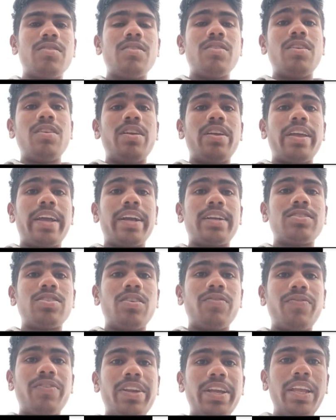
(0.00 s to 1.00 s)
x of
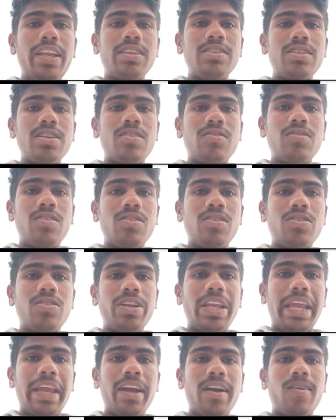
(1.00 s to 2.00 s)
t is equal to a
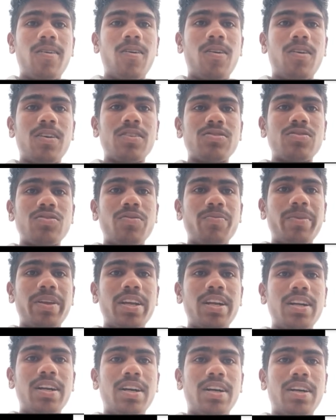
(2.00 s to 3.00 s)
cos omega
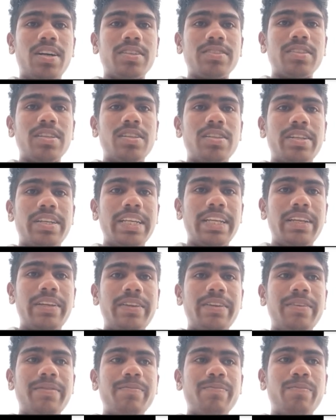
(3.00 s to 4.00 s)
t
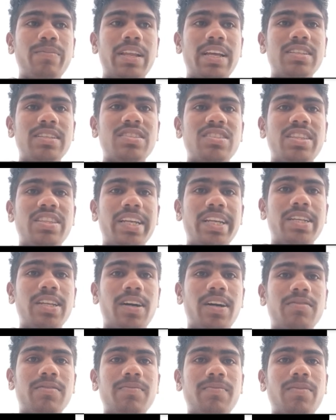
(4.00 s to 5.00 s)
plus theta,
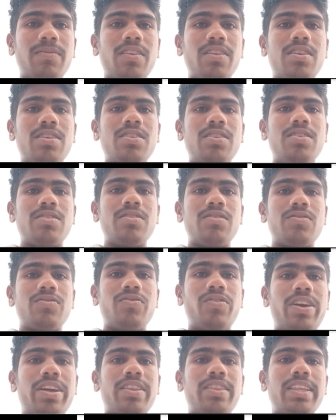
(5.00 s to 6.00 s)
where
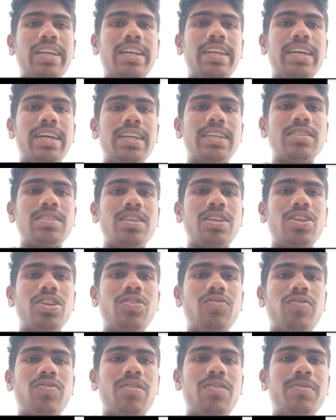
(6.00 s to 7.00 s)
theta is the uniform
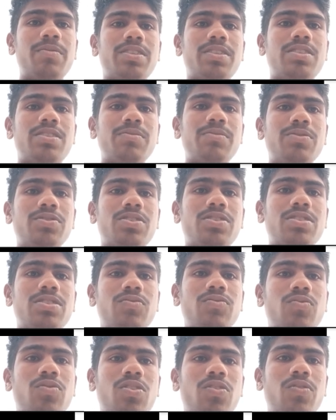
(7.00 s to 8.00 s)
distribution
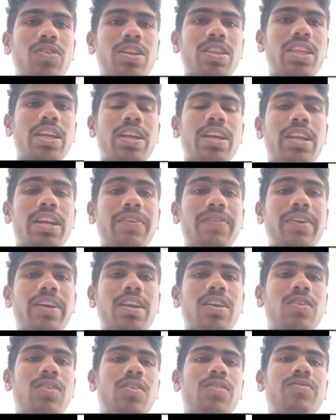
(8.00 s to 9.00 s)
over the interval of
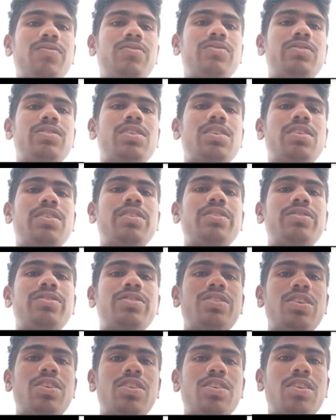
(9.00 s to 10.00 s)
0,
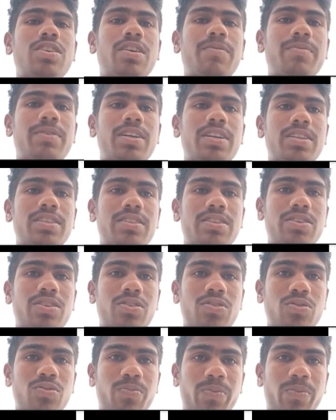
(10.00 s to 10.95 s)
2 pi.